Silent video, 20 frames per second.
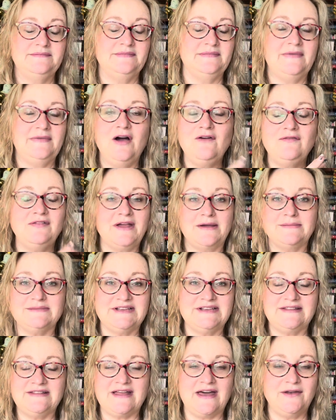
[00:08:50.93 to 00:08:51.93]
Hopefully I'm
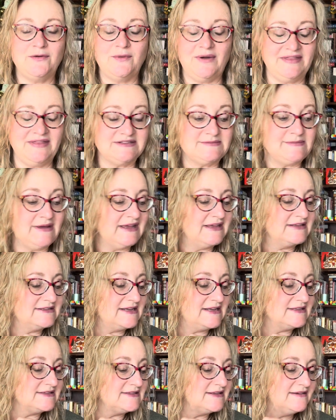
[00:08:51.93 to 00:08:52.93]
saying that in a way that's making
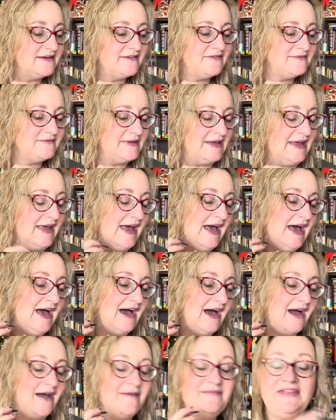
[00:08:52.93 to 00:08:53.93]
sense.
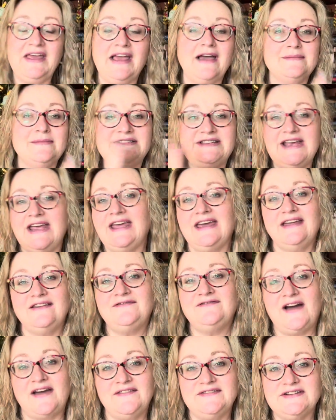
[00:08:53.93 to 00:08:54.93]
I think I'm saying it in
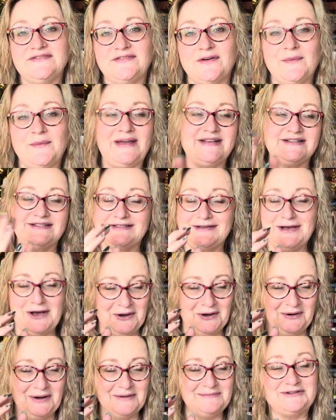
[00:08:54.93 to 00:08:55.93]
5 different ways, so
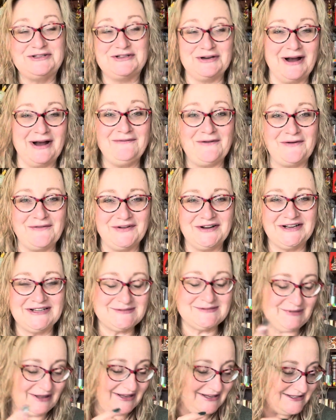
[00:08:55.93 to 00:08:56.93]
I'm sure I've
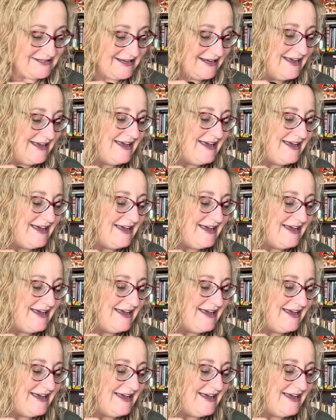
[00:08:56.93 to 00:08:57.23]
over-explained.